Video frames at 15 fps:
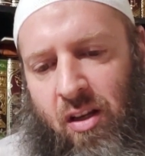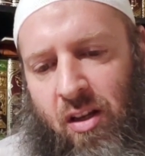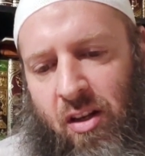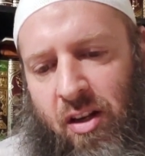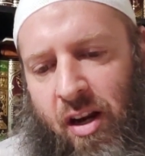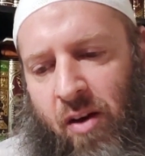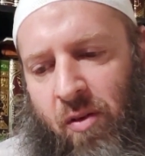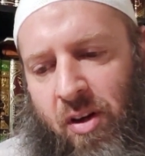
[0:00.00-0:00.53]

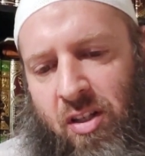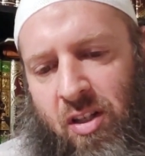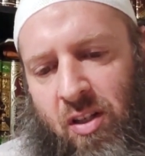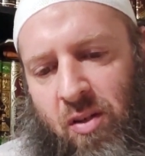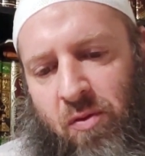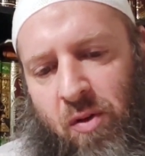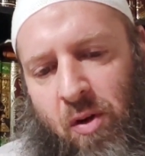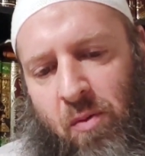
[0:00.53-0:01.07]
uh,
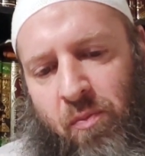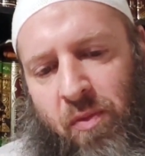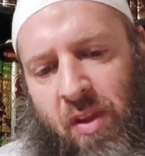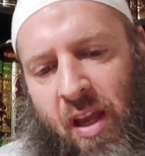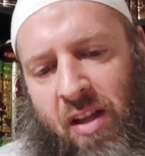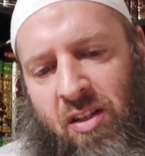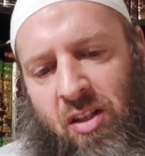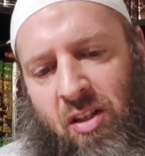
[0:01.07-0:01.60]
narrations from
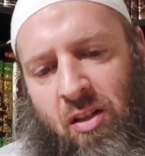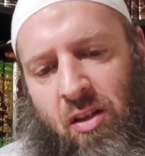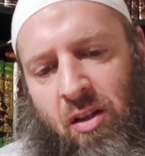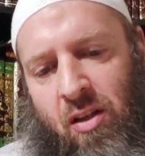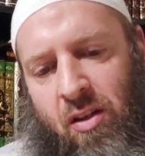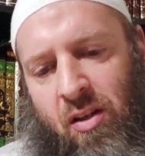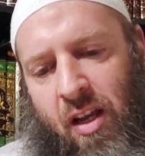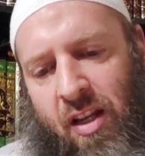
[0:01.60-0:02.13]
not just
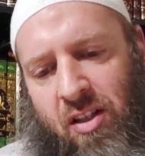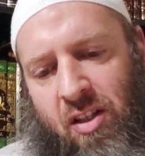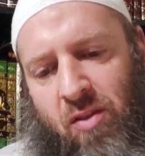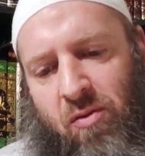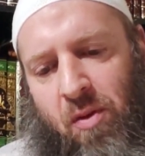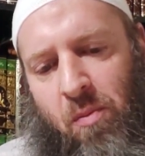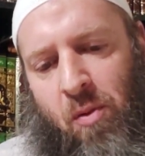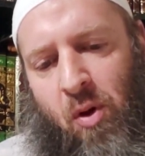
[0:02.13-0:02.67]
uh, not
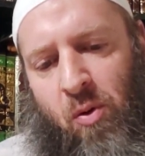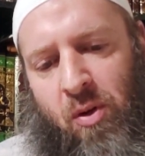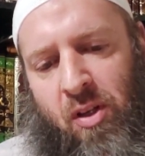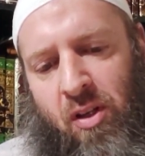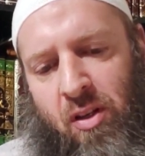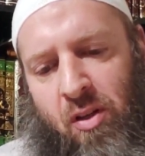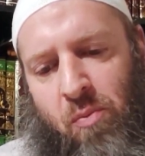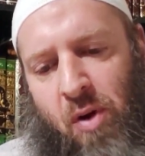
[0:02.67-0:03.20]
just from
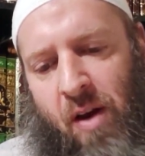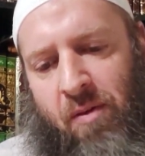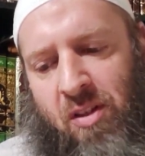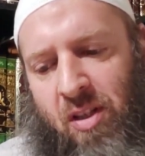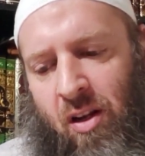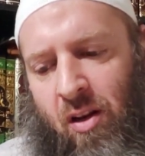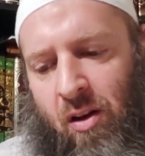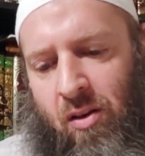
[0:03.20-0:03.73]
only the
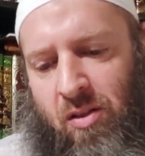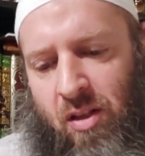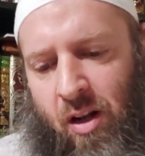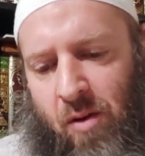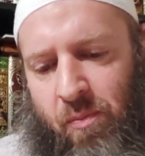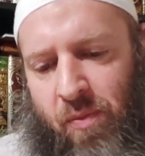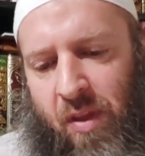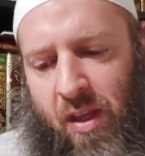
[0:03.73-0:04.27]
Prophet sallallahu
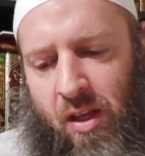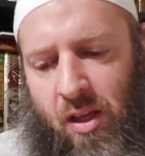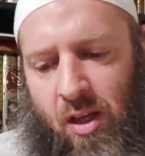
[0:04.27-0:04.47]
alaihi wasallam,